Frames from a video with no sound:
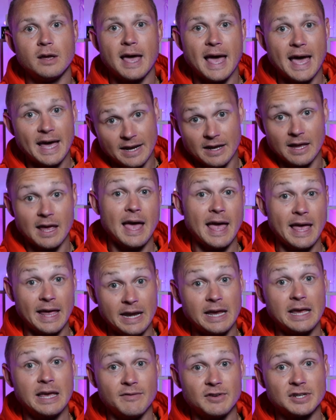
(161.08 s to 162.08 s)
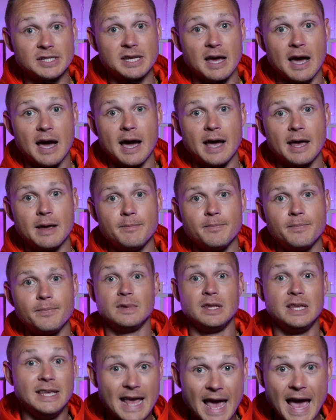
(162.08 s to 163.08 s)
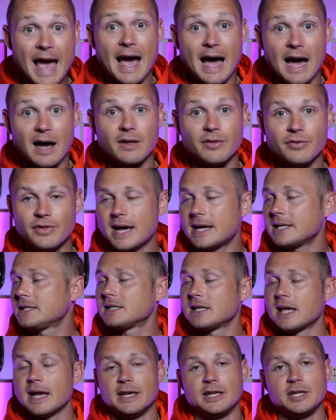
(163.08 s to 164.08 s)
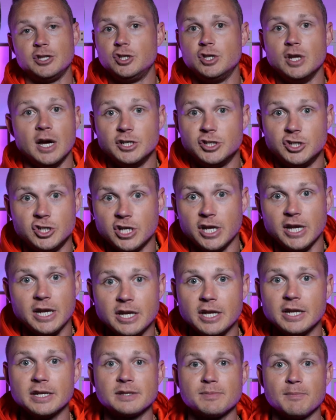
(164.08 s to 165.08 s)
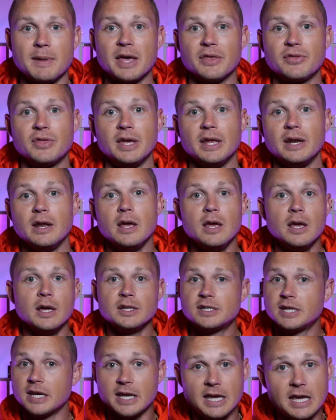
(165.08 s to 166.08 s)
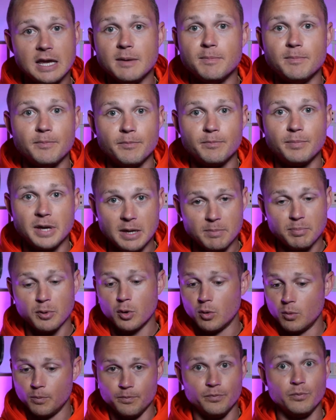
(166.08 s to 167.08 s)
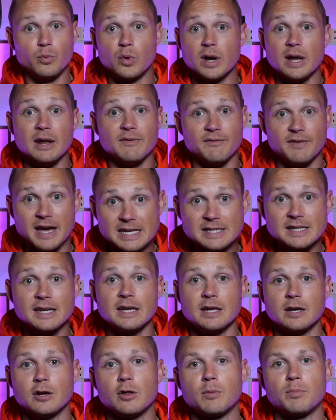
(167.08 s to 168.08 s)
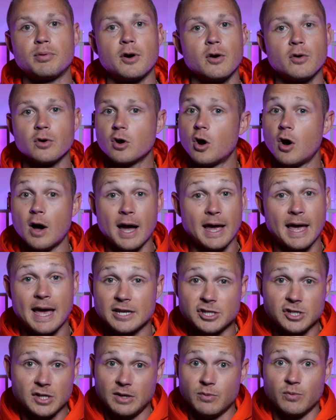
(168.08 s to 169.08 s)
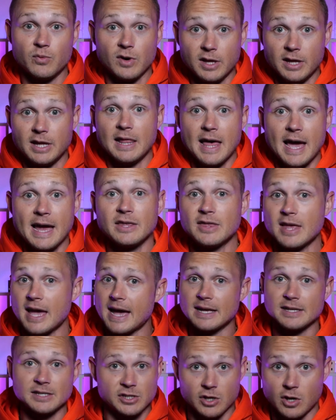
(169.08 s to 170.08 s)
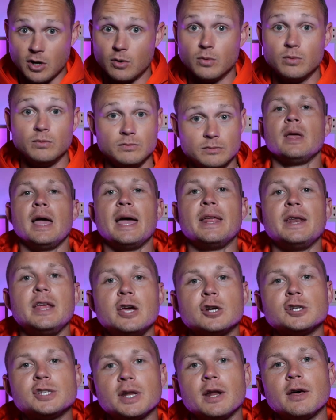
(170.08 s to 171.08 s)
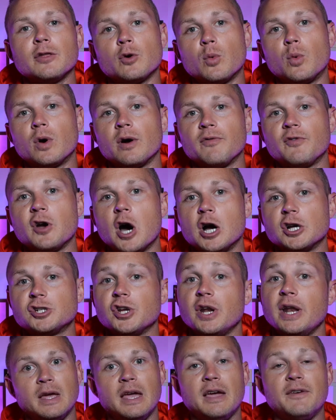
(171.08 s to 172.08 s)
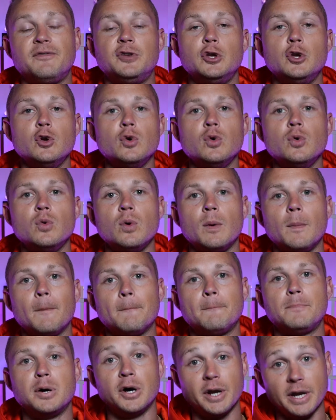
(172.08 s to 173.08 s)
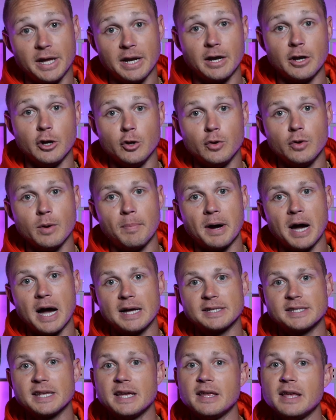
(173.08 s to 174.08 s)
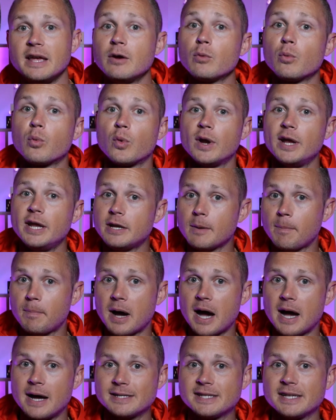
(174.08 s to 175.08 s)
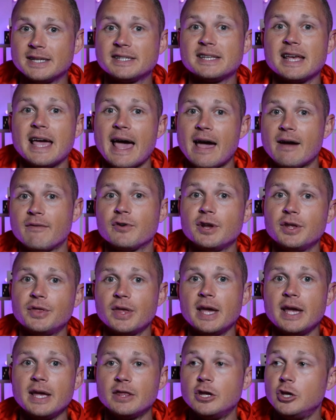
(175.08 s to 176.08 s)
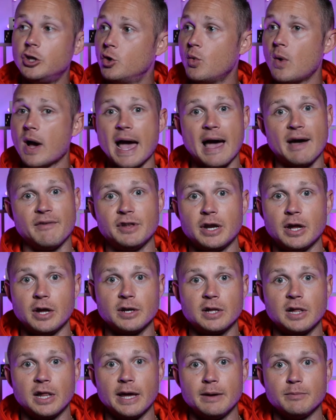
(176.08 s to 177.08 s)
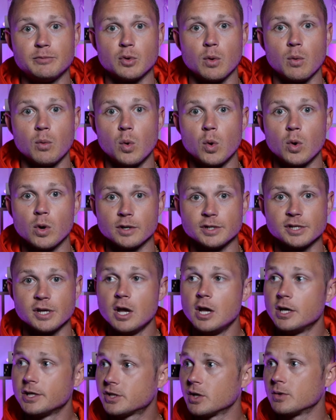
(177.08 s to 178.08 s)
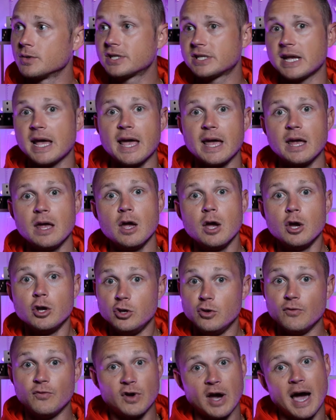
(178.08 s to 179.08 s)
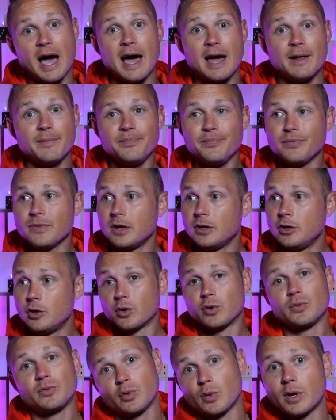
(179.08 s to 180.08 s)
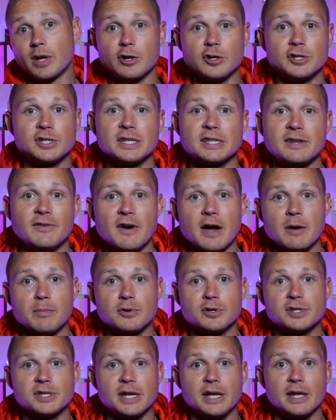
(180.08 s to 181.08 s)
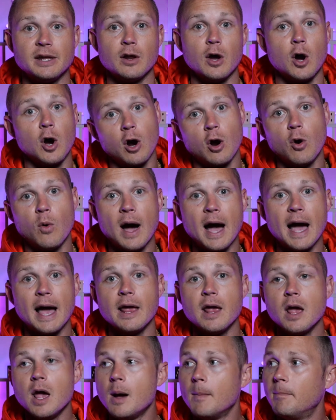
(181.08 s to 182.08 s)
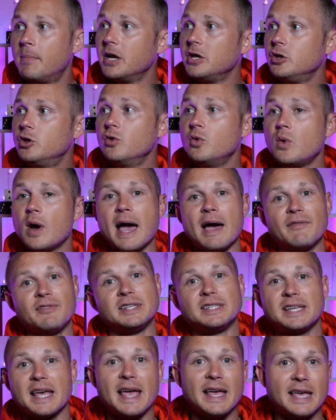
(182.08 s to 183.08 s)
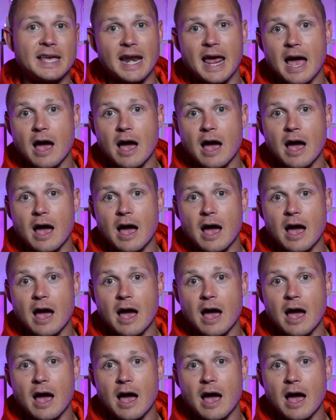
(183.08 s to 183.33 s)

at any given time. Yeah, that's like a genius method to keep people reinvesting into the protocol. I actually really like that. So, and here's another word of caution. If you put in a new deposit, it redeposits everything that you have in unclaimed rewards. So say you've got your 365% ROI, but you haven't taken